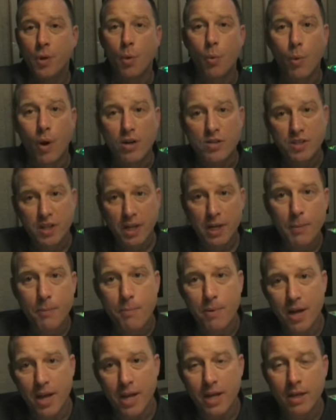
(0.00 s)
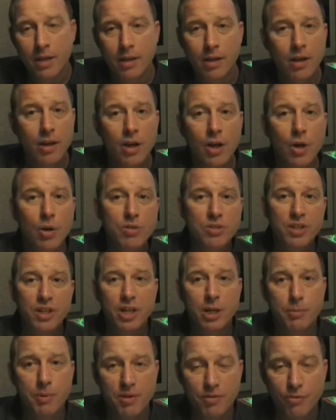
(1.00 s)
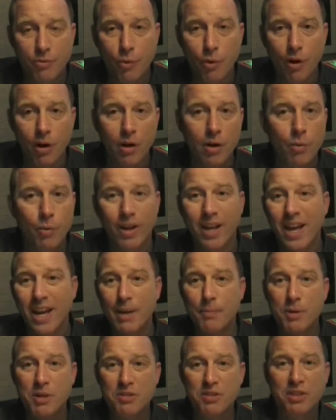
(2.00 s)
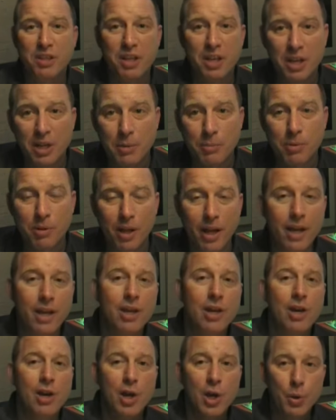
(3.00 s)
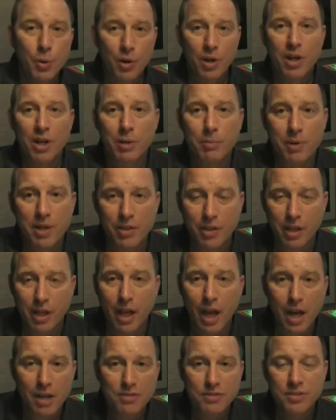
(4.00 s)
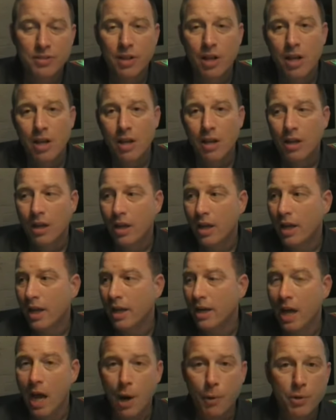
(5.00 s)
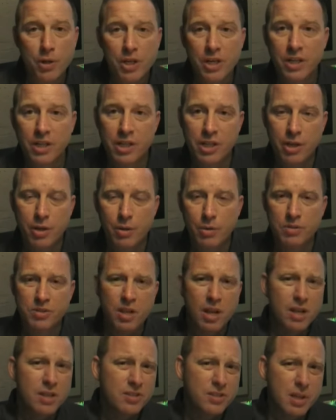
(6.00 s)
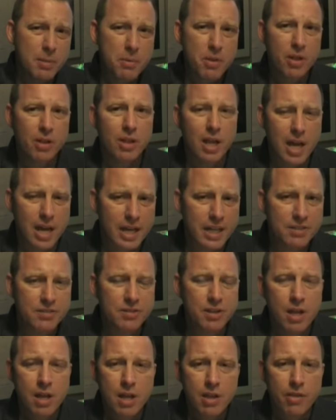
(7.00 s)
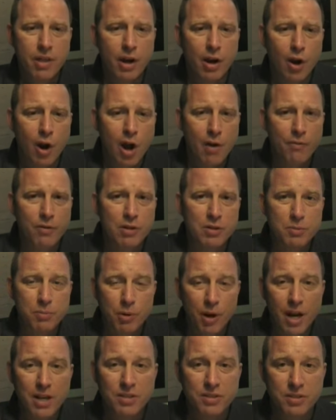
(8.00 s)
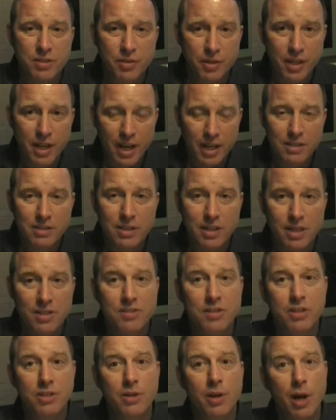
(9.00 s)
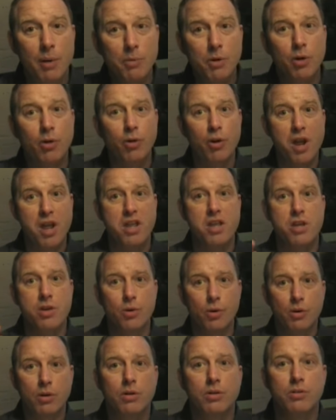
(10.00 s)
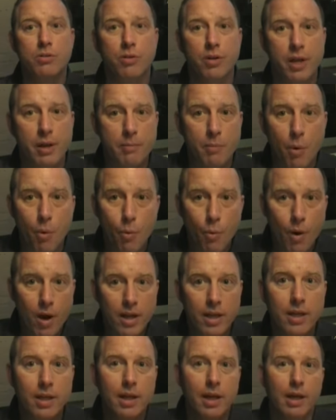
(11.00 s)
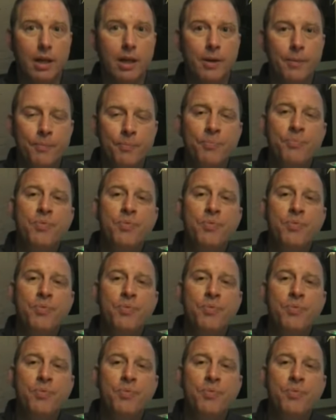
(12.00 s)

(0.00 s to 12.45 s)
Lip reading: Where's it going to be? Who's it going to be for? What kind of music are you going to play? Who are going to be the guests? And how are you going to use some of the lights that are offered as prizes in the contest to help create your dream wedding gig?